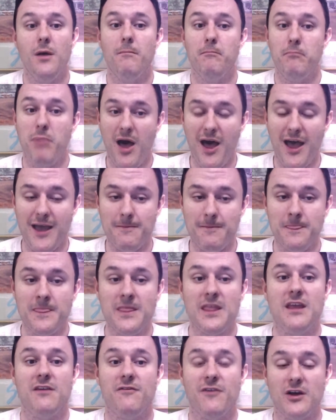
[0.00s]
but
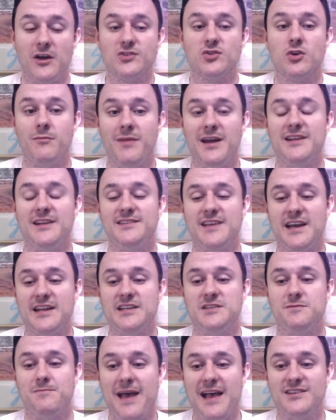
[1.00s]
if El Tormenta is at
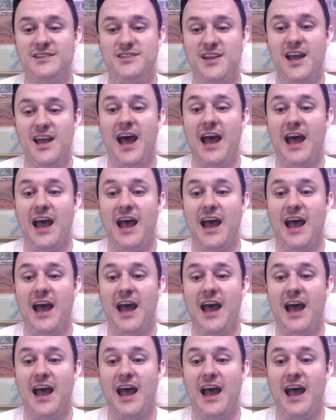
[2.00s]
his best,